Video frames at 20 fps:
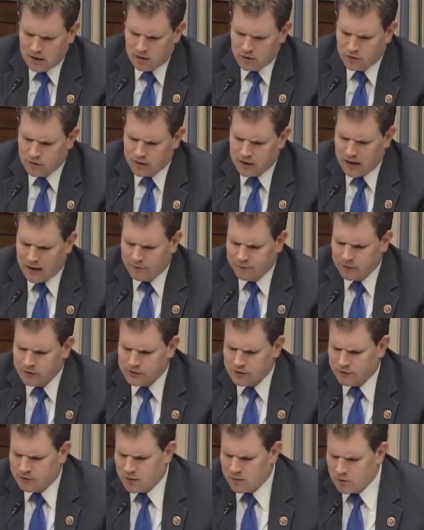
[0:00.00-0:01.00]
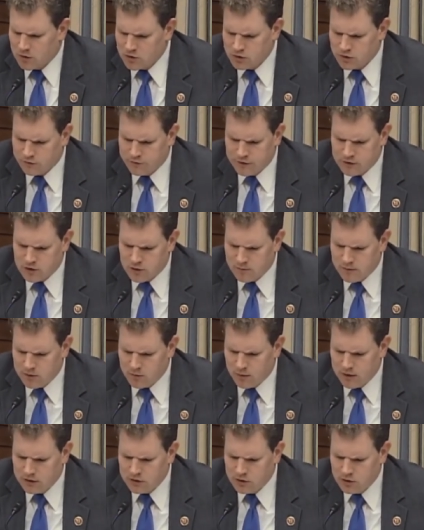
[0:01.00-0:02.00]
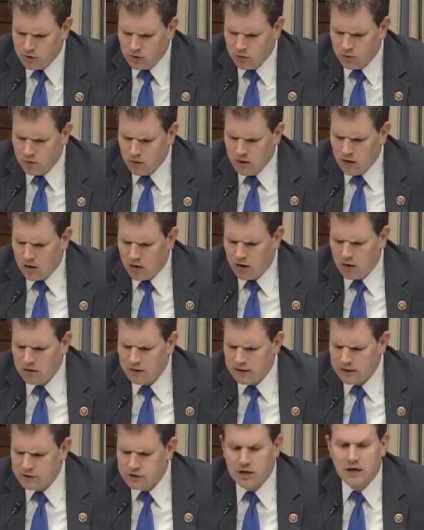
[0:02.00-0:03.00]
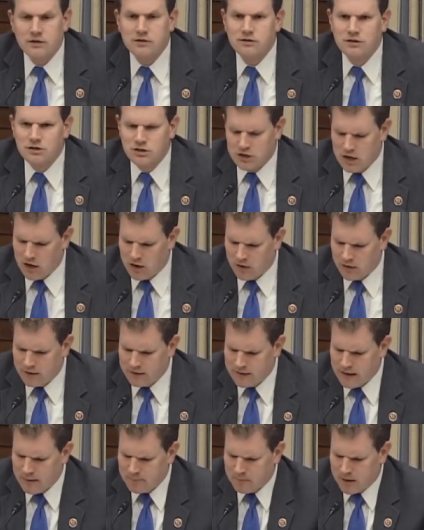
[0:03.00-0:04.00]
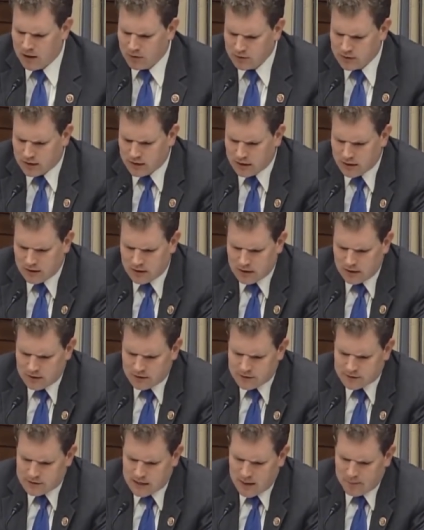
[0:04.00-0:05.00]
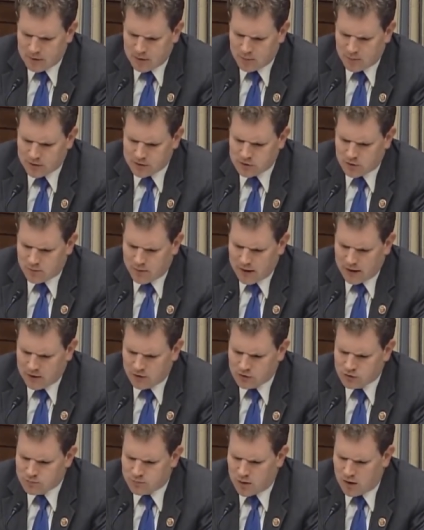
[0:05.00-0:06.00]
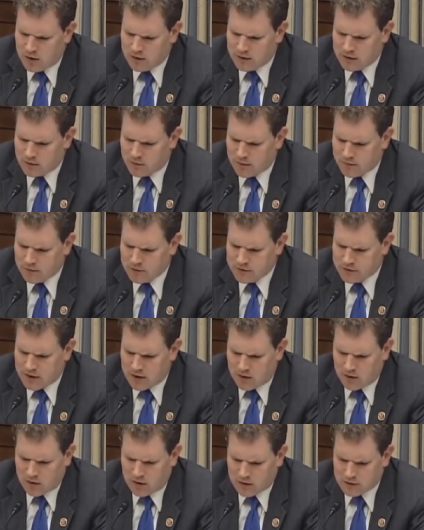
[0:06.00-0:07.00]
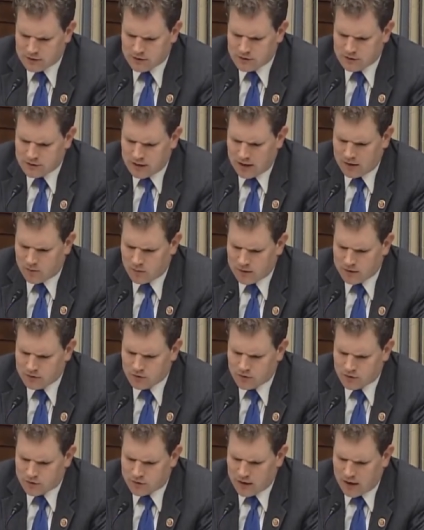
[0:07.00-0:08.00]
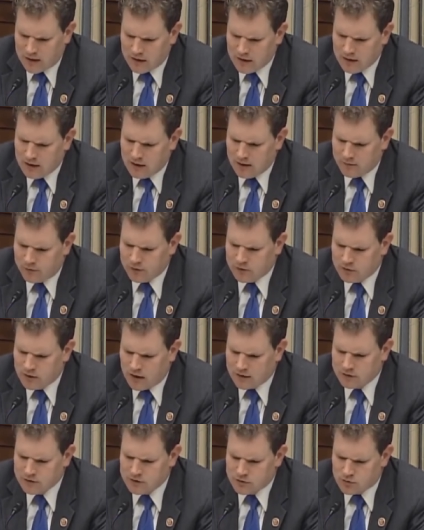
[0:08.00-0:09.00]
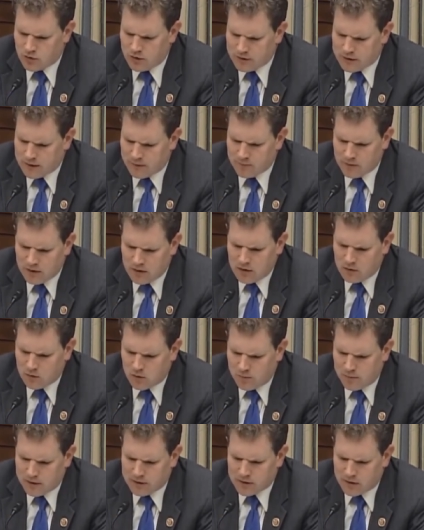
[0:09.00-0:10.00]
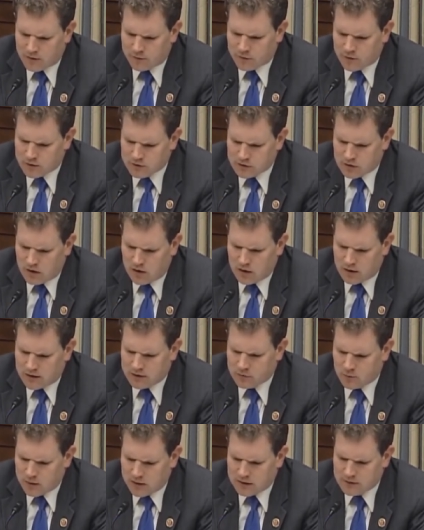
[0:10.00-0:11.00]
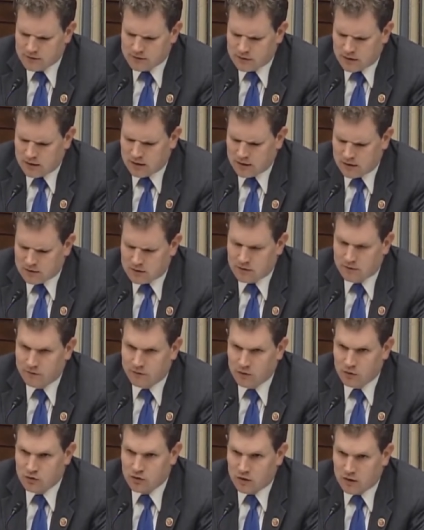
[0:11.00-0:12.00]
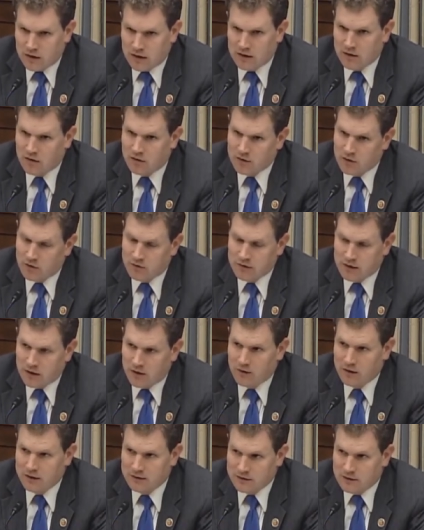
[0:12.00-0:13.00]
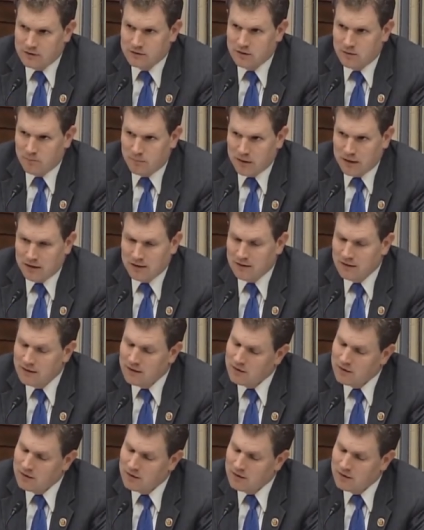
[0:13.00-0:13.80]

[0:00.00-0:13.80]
Through the efforts of commercial fishermen, we too all get a chance to share in that bounty. The salmon of Bristol Bay who spawn in the rivers there are a sustained resource that, if we do not destroy them, will be there for as long as we can see into the future. And although the area does compete